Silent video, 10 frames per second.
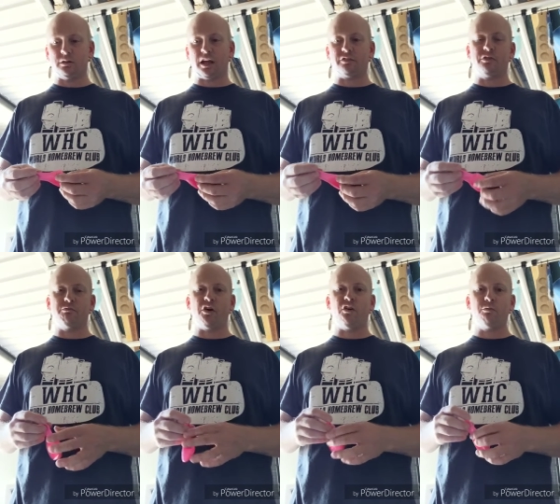lack of
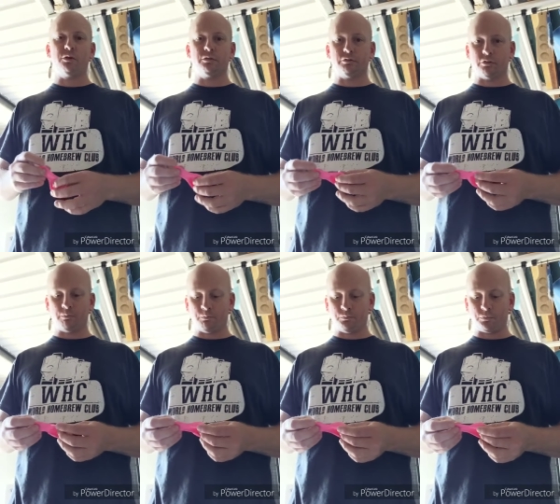involvement
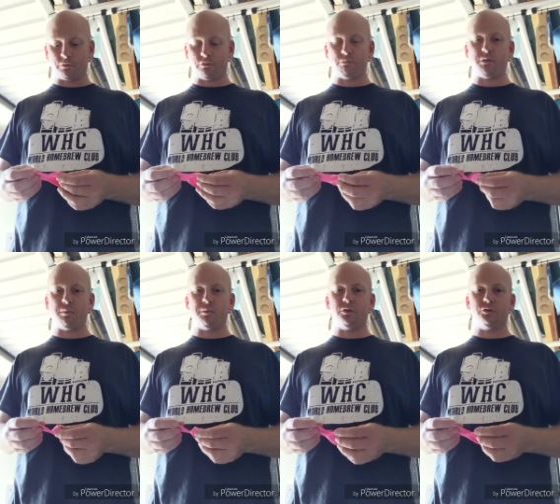from
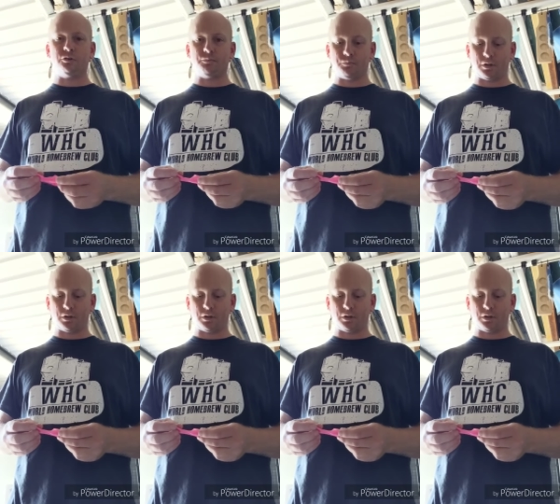members.